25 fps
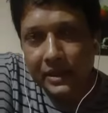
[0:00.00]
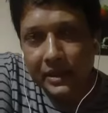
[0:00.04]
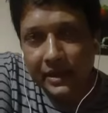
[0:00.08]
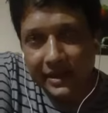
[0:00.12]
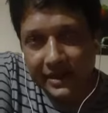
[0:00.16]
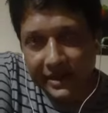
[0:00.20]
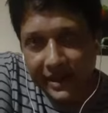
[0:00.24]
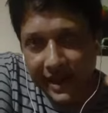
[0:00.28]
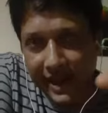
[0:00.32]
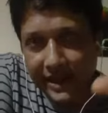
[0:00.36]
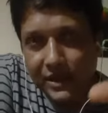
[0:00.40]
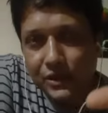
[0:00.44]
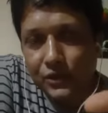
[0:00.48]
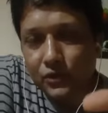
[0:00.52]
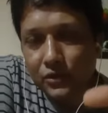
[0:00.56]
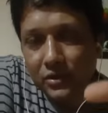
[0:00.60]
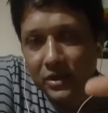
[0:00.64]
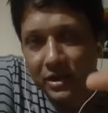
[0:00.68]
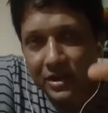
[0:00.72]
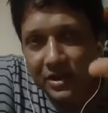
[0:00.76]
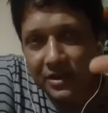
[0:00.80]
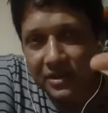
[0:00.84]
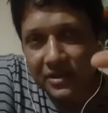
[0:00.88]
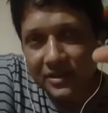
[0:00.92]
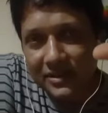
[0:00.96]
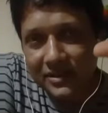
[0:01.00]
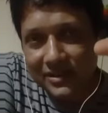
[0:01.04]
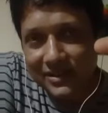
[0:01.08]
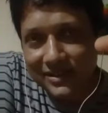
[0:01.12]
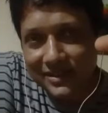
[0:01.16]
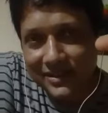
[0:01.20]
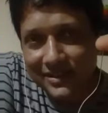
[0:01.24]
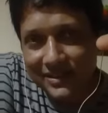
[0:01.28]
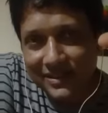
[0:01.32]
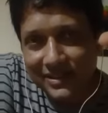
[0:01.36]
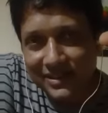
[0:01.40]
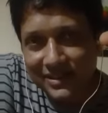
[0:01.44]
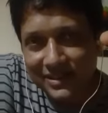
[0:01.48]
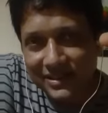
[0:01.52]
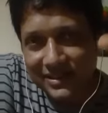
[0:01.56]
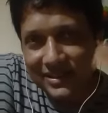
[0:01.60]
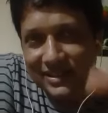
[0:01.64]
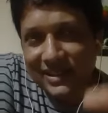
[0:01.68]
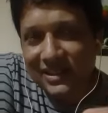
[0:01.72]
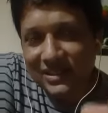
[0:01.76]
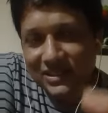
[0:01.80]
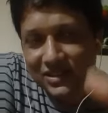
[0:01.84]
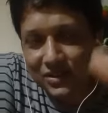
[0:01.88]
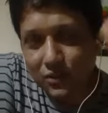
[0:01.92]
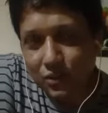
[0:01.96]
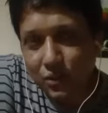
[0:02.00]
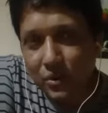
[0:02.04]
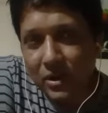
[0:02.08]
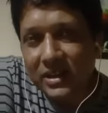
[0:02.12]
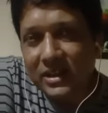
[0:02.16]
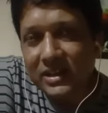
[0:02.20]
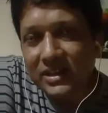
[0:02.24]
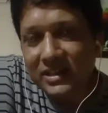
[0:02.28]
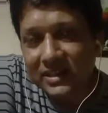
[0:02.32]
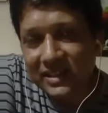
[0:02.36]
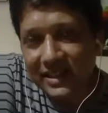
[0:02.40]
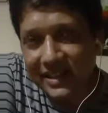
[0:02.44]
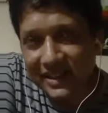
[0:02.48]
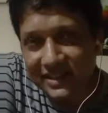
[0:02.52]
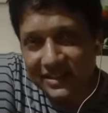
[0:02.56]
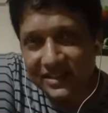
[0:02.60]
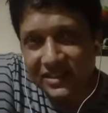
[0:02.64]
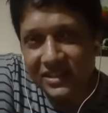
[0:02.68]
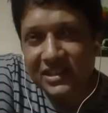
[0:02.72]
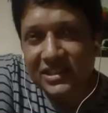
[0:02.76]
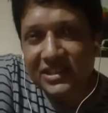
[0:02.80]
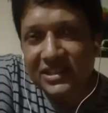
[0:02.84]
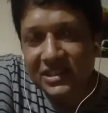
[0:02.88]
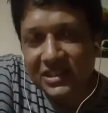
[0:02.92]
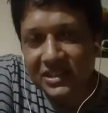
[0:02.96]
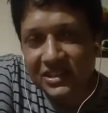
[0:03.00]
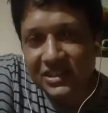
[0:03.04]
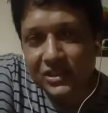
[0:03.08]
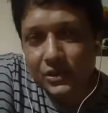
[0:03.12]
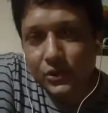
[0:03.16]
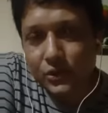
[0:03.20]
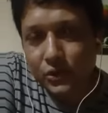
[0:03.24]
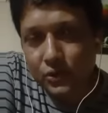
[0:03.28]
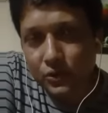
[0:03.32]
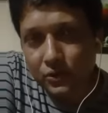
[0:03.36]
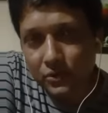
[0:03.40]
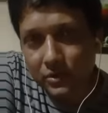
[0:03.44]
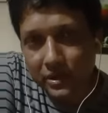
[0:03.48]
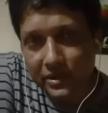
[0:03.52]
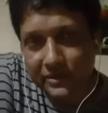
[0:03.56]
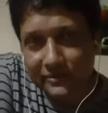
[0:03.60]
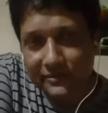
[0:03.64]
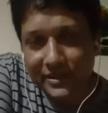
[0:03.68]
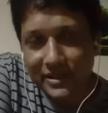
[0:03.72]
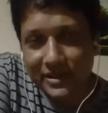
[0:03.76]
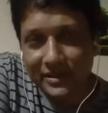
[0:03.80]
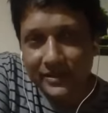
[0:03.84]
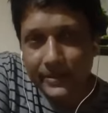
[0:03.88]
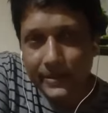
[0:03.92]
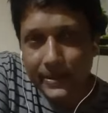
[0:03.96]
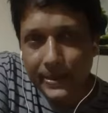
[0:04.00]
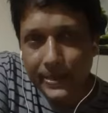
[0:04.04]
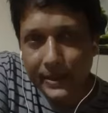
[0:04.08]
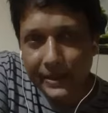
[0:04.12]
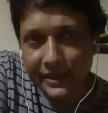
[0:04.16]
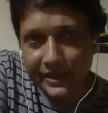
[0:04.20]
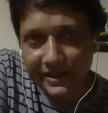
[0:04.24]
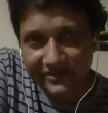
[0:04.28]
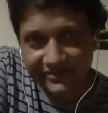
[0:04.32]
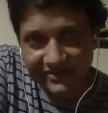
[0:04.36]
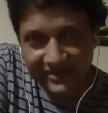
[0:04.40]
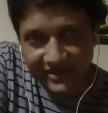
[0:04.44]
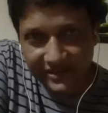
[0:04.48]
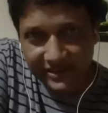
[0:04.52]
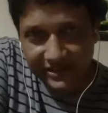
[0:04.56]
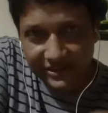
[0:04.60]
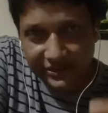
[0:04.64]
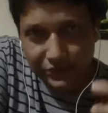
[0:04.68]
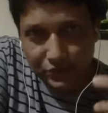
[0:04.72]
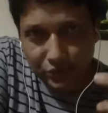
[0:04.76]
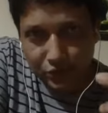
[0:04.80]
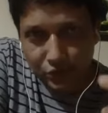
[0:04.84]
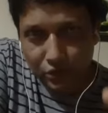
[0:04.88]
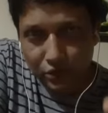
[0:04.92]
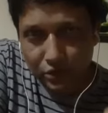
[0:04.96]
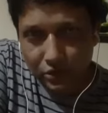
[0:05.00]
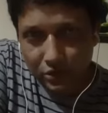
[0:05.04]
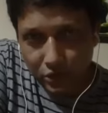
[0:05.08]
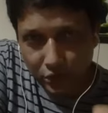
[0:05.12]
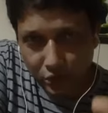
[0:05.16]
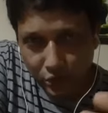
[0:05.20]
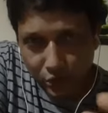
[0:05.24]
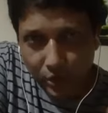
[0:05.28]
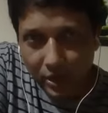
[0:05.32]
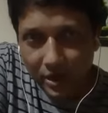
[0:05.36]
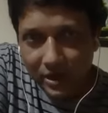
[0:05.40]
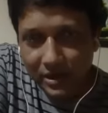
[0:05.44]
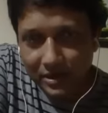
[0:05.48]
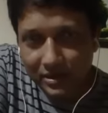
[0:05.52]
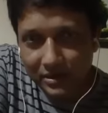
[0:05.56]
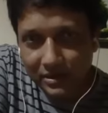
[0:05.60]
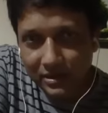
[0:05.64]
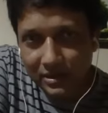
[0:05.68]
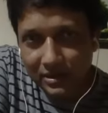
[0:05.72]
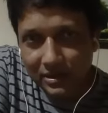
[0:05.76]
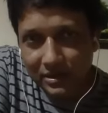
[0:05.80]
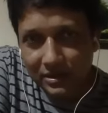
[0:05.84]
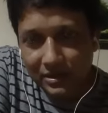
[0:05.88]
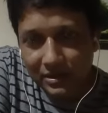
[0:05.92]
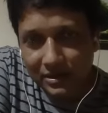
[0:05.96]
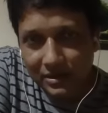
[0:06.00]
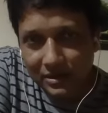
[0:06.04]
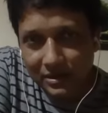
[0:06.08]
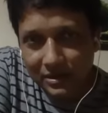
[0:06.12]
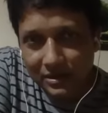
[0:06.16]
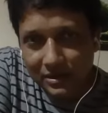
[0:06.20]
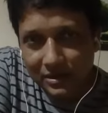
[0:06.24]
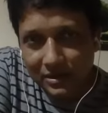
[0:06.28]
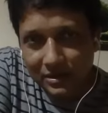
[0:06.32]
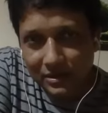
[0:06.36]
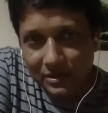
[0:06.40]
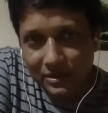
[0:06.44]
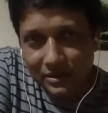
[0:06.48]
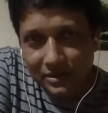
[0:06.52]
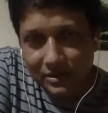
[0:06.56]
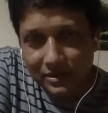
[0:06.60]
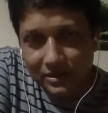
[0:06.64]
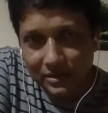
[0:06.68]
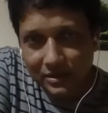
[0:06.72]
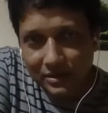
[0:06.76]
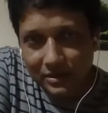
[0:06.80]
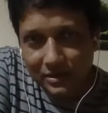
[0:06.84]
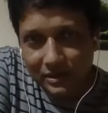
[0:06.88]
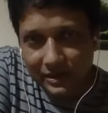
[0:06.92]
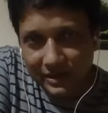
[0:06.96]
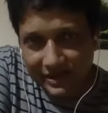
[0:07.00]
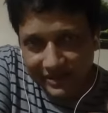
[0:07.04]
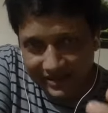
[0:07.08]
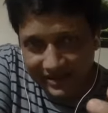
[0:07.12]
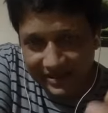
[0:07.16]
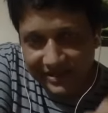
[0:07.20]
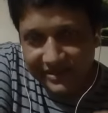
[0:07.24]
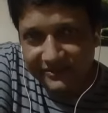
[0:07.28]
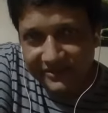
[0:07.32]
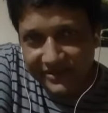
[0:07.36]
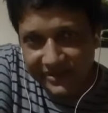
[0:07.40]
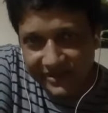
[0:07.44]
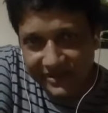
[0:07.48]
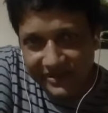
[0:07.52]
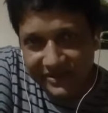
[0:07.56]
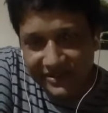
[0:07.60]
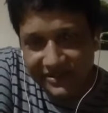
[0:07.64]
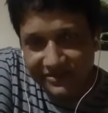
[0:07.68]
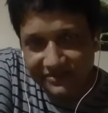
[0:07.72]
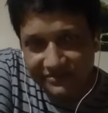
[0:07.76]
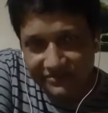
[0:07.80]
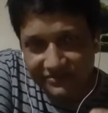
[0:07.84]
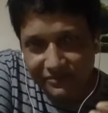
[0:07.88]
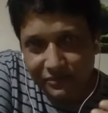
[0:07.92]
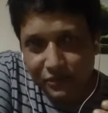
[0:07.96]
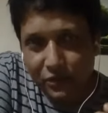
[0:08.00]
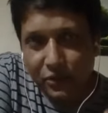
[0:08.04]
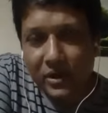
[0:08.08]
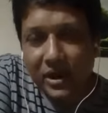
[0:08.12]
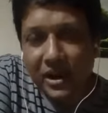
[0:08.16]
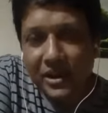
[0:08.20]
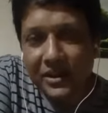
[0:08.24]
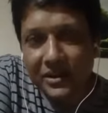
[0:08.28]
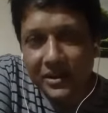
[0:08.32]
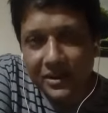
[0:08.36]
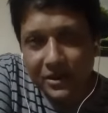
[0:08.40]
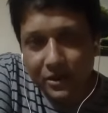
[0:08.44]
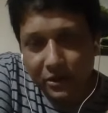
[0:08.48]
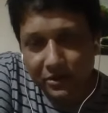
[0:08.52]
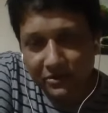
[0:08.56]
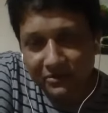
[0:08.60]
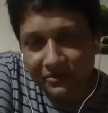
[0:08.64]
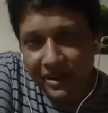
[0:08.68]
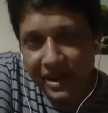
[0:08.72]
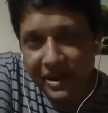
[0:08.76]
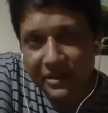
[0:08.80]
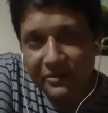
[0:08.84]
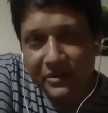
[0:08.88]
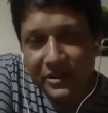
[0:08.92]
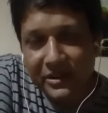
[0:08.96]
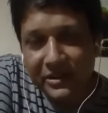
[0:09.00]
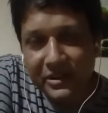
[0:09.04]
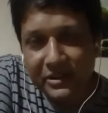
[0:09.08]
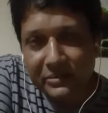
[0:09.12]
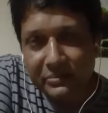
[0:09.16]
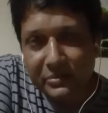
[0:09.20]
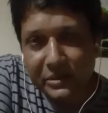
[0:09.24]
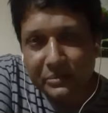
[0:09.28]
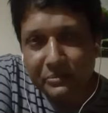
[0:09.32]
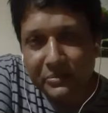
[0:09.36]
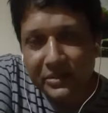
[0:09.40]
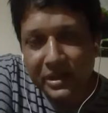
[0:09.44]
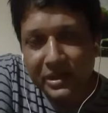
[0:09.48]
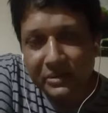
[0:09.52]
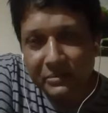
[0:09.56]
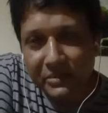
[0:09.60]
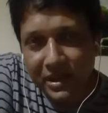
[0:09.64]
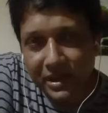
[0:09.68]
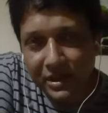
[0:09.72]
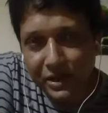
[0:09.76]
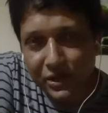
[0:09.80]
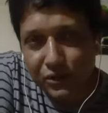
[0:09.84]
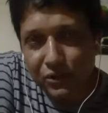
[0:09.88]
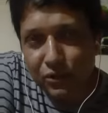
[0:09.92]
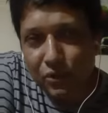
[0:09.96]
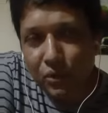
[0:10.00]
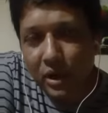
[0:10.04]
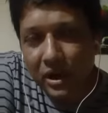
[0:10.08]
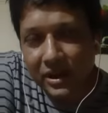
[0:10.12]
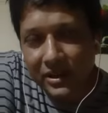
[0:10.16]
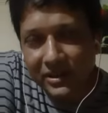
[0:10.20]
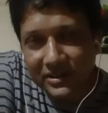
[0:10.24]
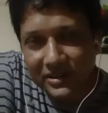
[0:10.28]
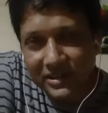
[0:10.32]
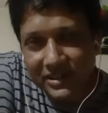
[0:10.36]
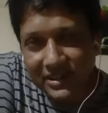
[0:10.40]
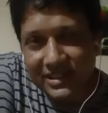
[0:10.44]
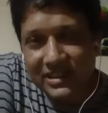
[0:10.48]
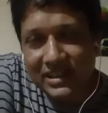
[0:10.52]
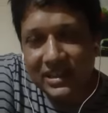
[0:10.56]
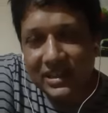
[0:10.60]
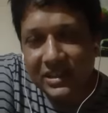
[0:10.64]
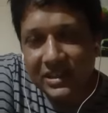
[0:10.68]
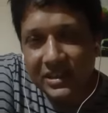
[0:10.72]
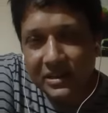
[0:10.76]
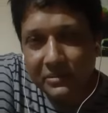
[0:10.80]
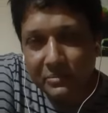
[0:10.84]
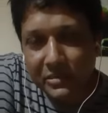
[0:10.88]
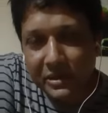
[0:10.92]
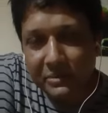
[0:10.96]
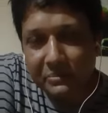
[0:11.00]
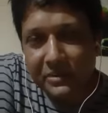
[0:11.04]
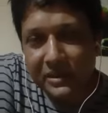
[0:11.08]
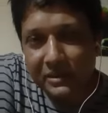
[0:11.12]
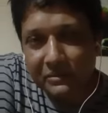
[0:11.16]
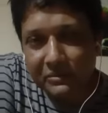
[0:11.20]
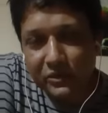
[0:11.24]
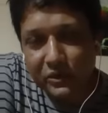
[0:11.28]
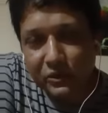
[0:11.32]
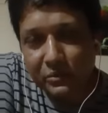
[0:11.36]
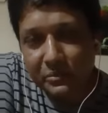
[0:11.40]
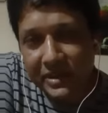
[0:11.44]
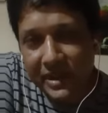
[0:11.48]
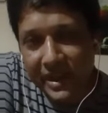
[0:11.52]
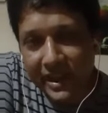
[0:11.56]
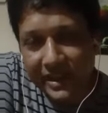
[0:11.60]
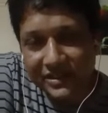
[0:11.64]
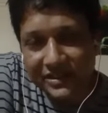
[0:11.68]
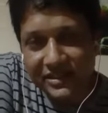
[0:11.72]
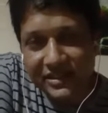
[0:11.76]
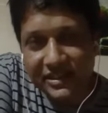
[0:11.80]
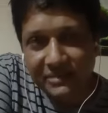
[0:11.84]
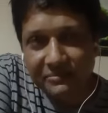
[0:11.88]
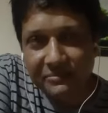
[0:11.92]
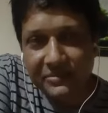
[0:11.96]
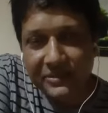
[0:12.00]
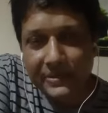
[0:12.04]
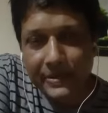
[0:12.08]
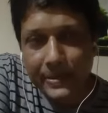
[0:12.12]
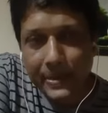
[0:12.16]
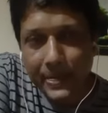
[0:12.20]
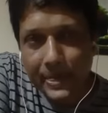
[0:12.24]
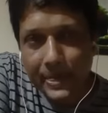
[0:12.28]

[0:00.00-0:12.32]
it actually checks what is the existing CO2 level. If it is lower, let's say if it is 400 or 500 ppm and you want 600 ppm to be achieved,